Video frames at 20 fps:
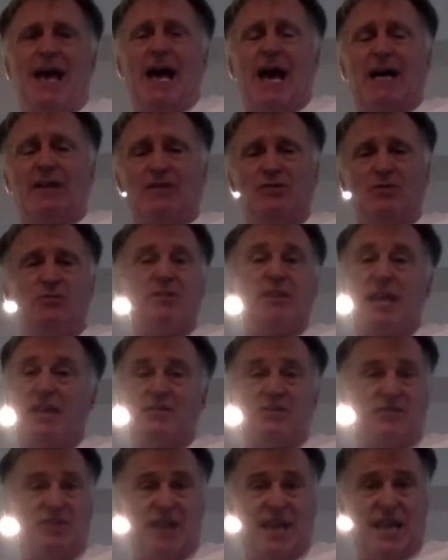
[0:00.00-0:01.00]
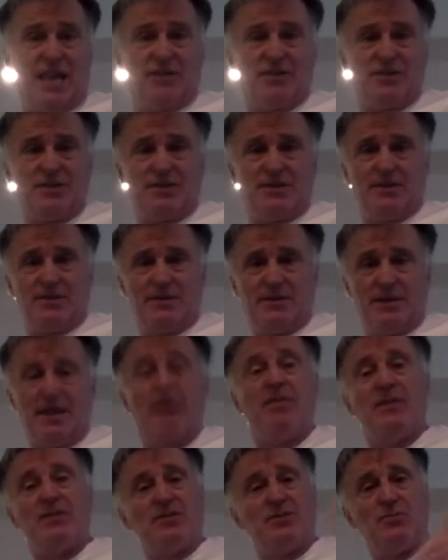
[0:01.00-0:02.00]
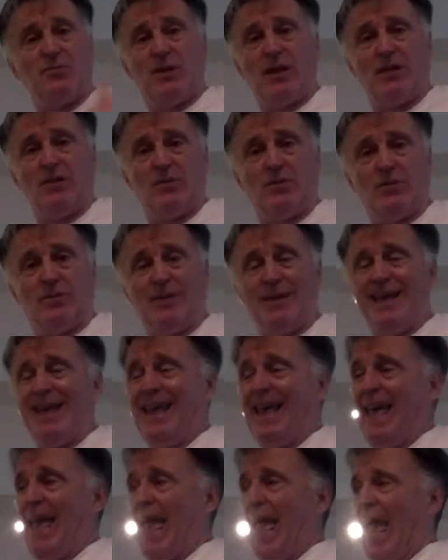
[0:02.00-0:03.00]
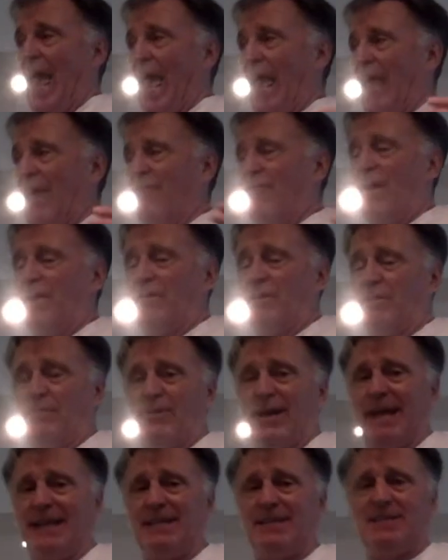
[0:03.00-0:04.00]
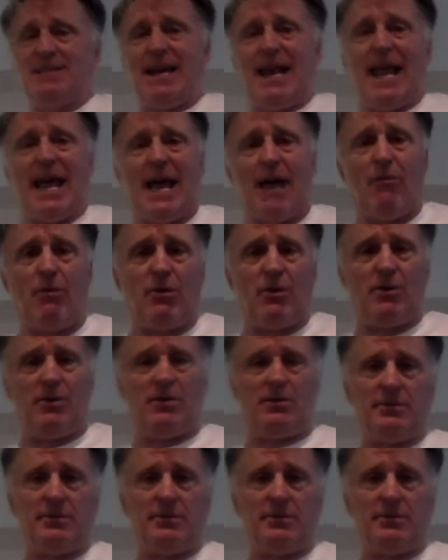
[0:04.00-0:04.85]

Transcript: I'll do 10 snatches. And this is what I do. If I'm going to practice an hour,